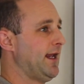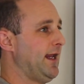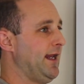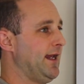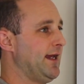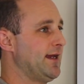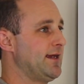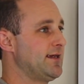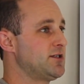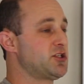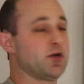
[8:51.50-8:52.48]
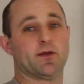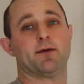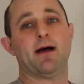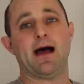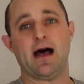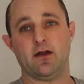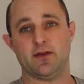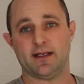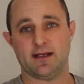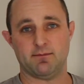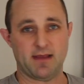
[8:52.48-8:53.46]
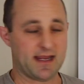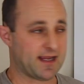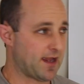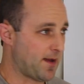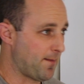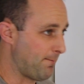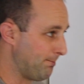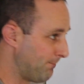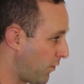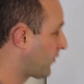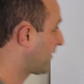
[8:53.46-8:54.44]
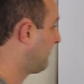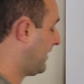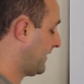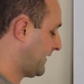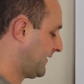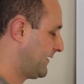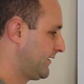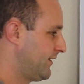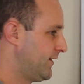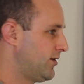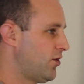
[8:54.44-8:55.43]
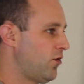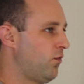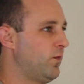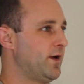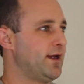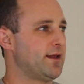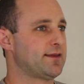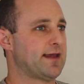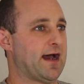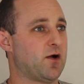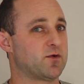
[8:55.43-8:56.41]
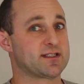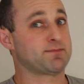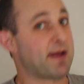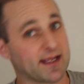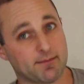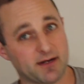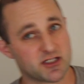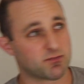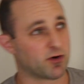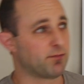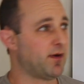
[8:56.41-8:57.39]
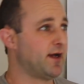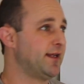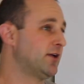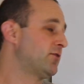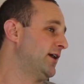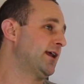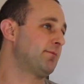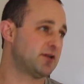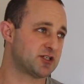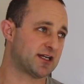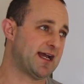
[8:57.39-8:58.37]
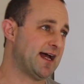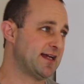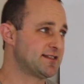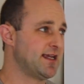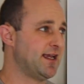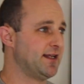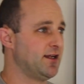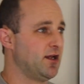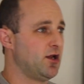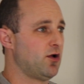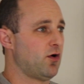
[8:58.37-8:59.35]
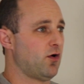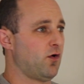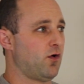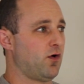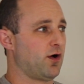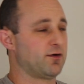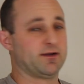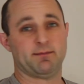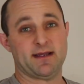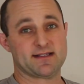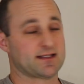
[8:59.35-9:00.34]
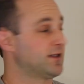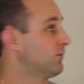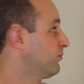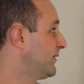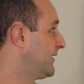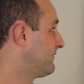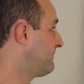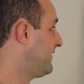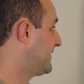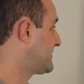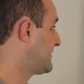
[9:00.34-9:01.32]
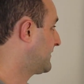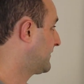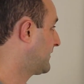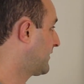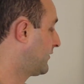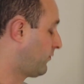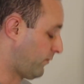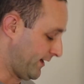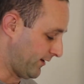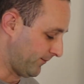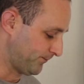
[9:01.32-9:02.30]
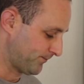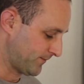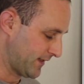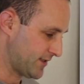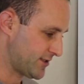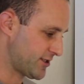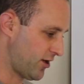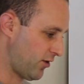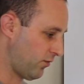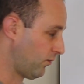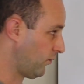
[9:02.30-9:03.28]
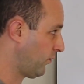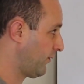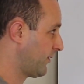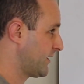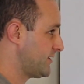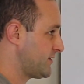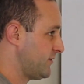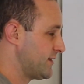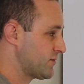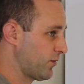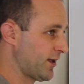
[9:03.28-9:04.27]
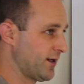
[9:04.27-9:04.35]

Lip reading: and show them how they can make more money without spending a bunch more money, creating a bunch of content, or basically reinventing the wheel. So what we're gonna do is we're